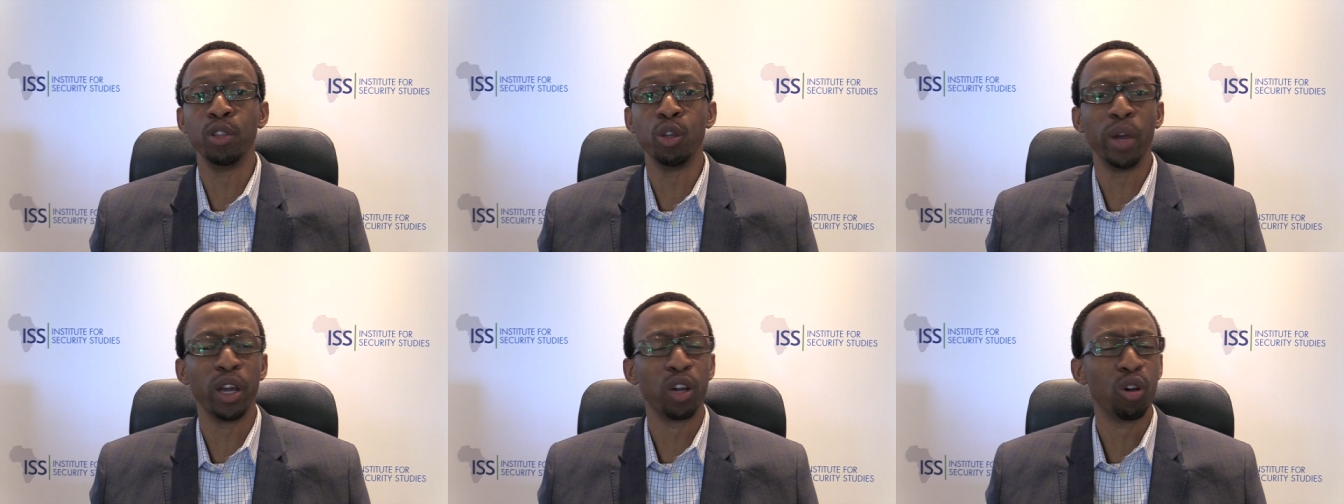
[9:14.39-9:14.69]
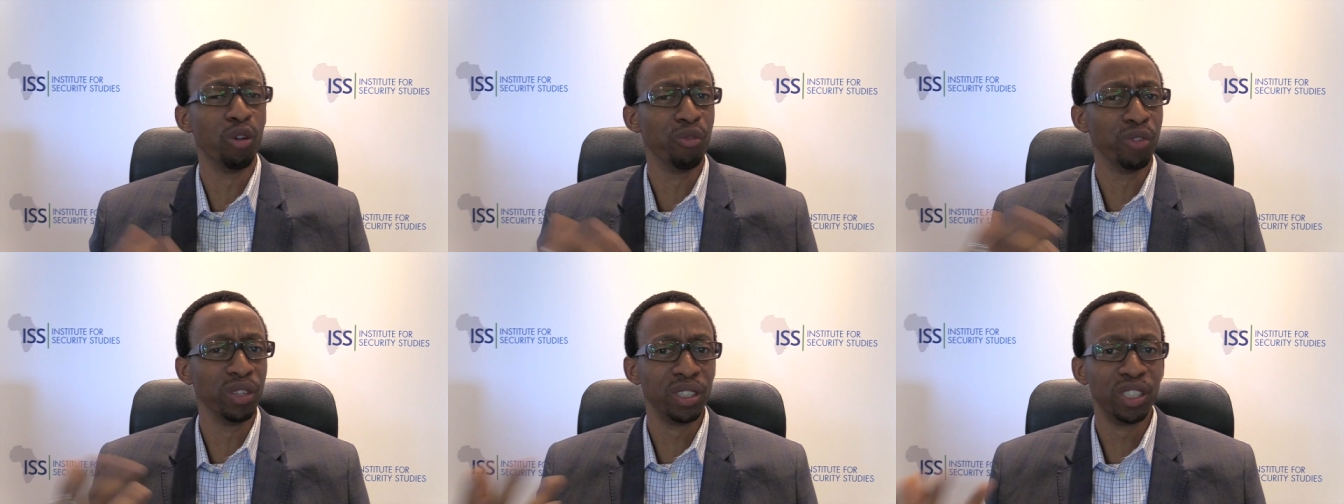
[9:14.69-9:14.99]
there were
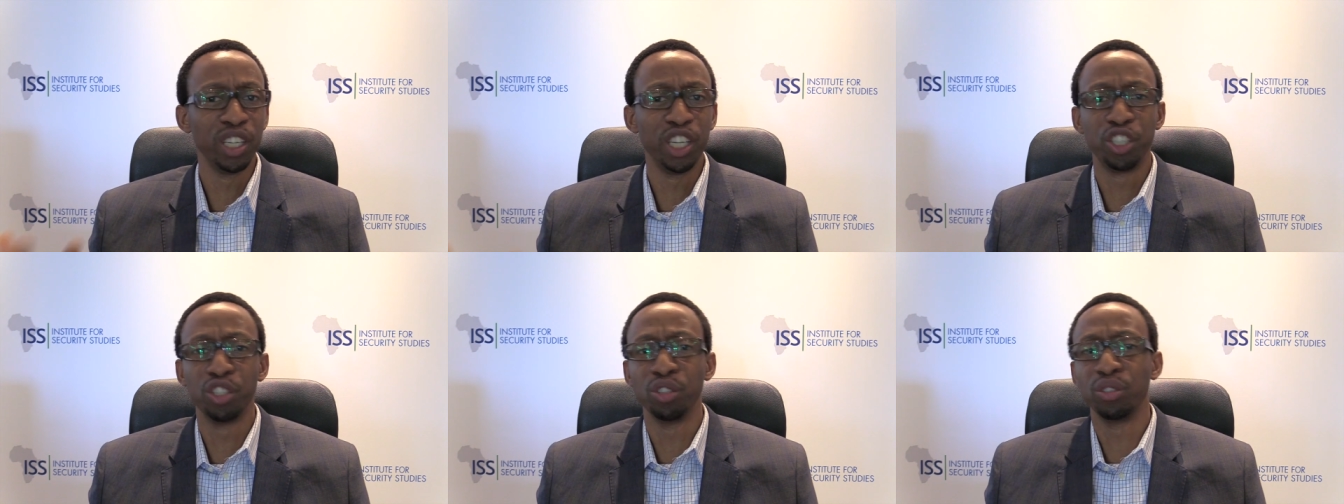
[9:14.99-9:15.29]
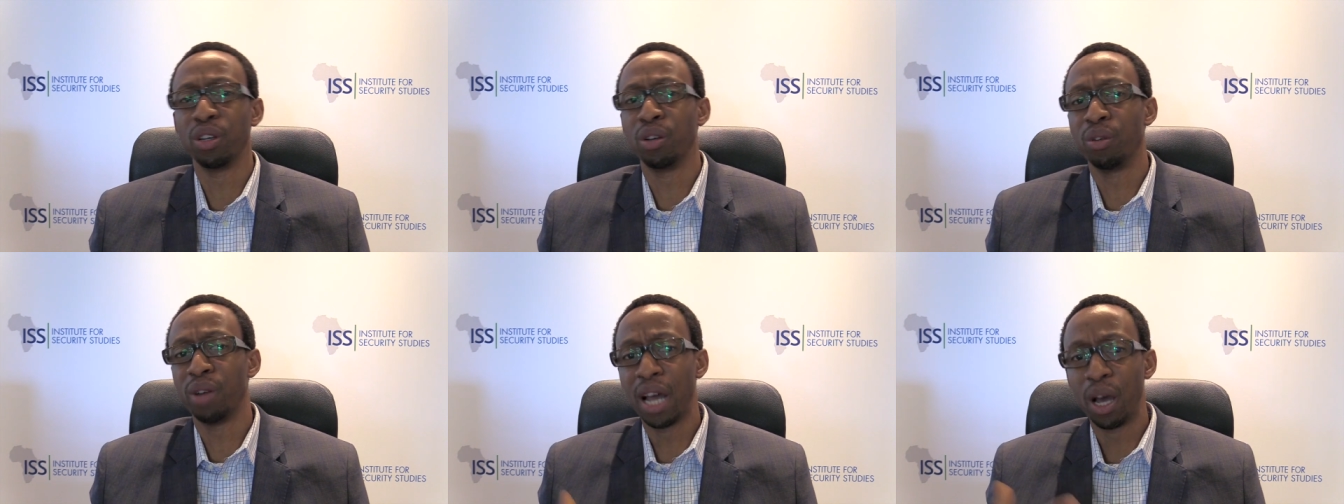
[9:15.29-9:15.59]

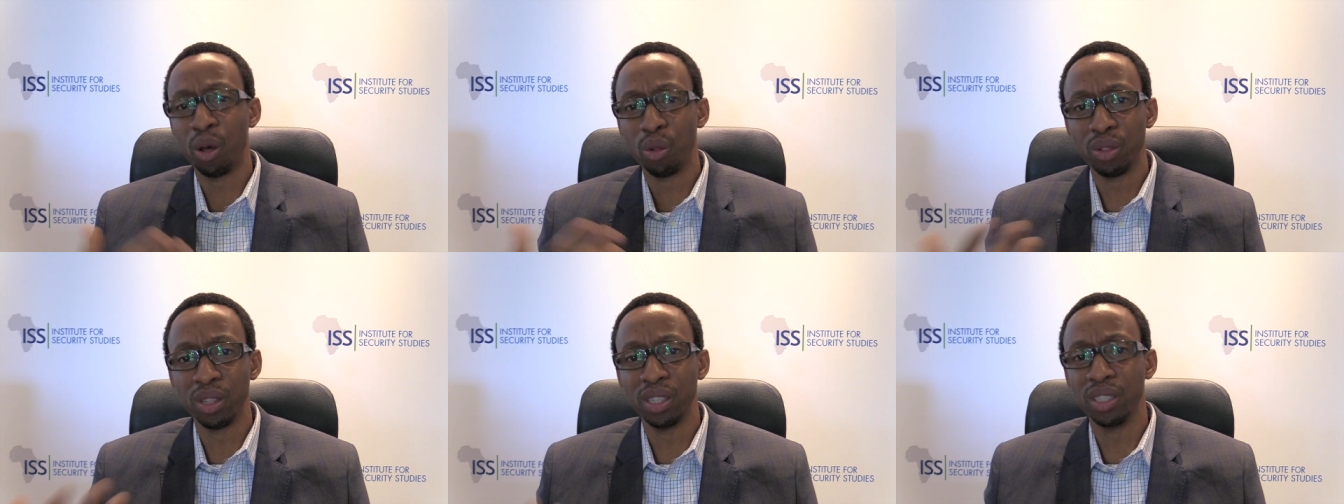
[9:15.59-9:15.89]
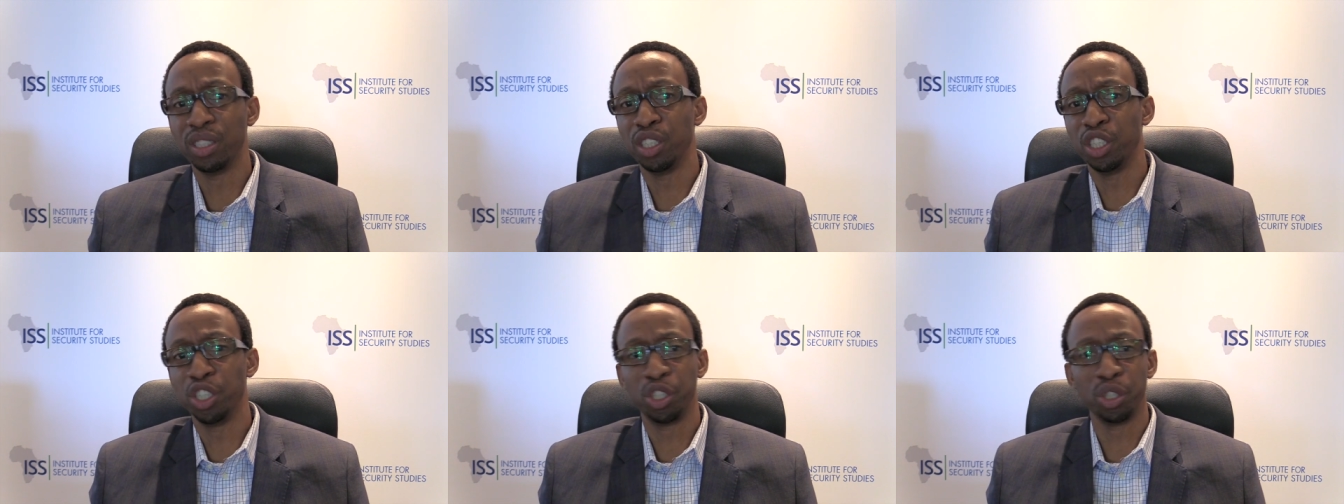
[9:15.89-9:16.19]
conversations around
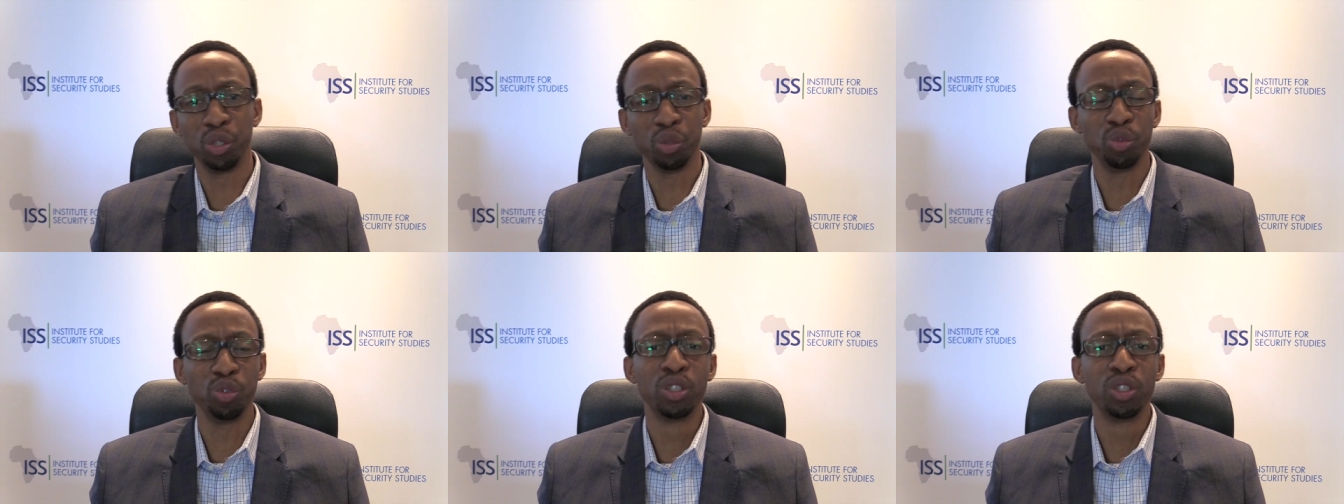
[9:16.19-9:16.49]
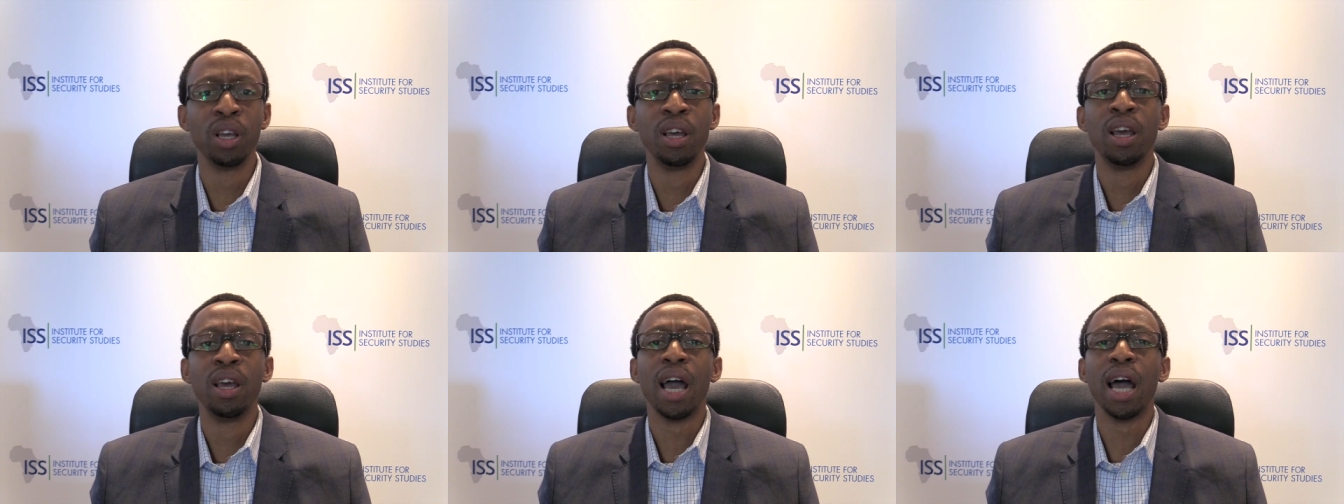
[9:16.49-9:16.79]
these
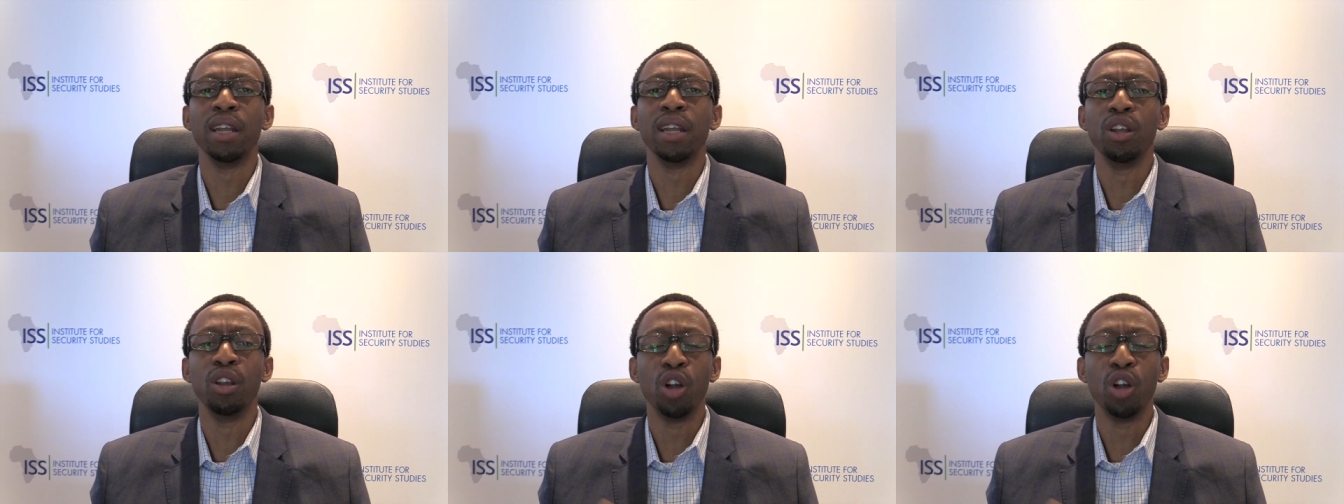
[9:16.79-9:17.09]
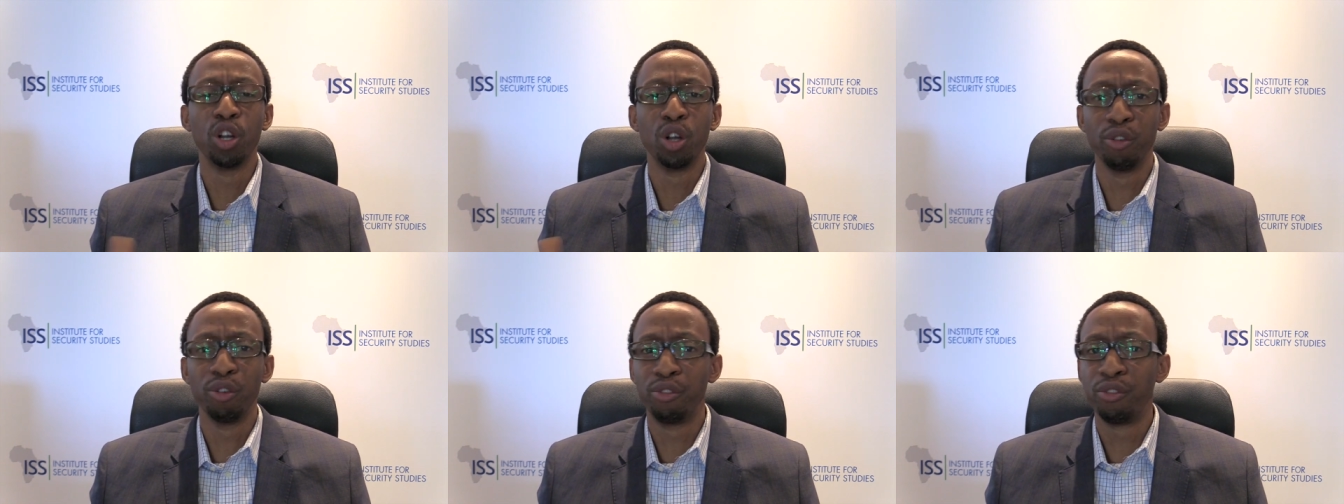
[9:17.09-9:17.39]
issues and a
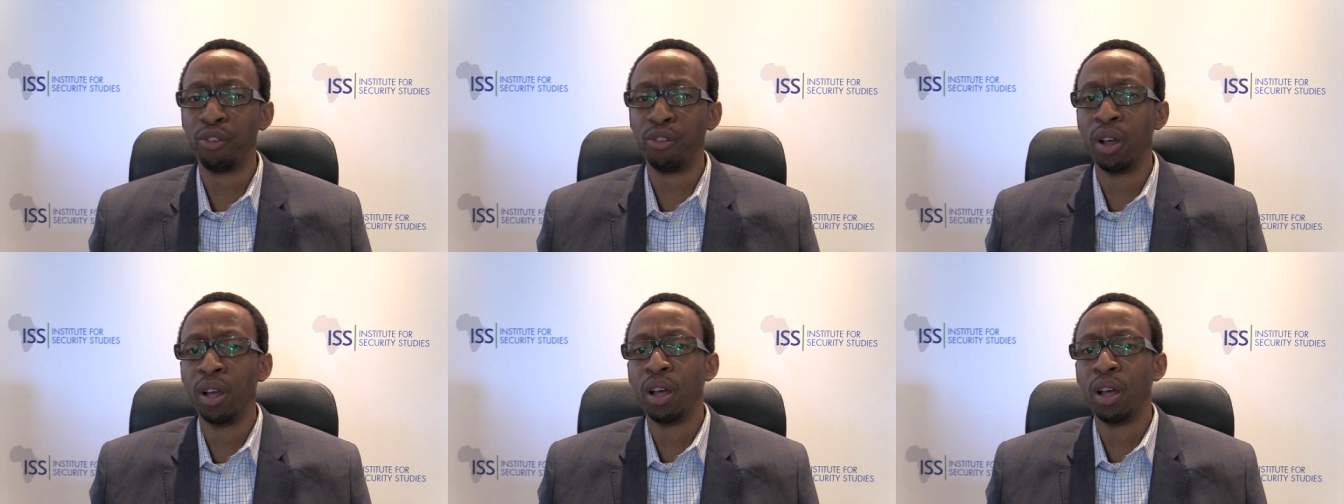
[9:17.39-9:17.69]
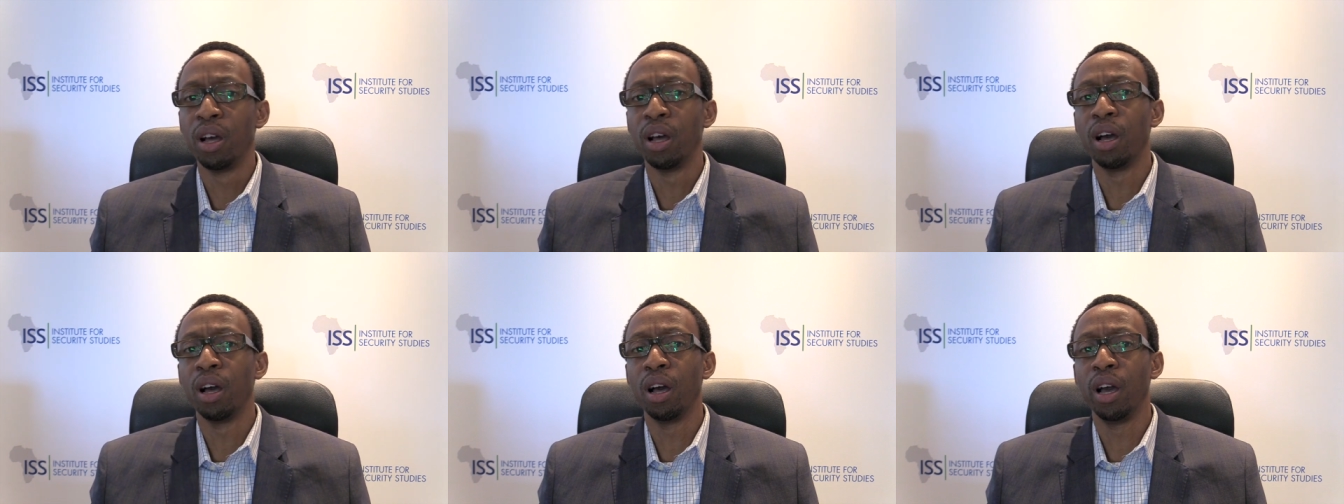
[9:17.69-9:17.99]
lot of
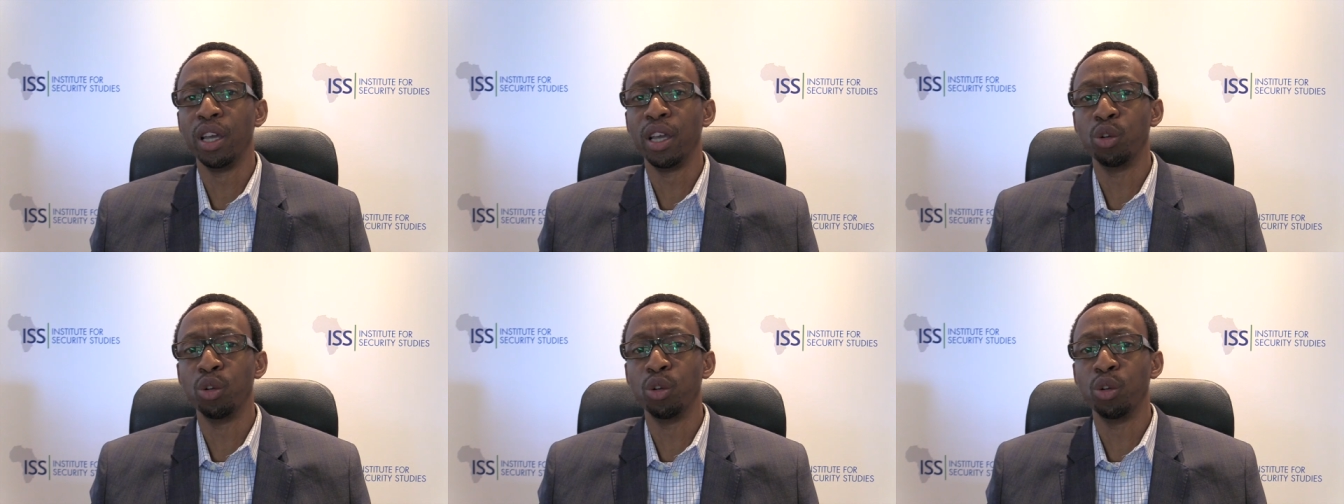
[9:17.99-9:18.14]
uh,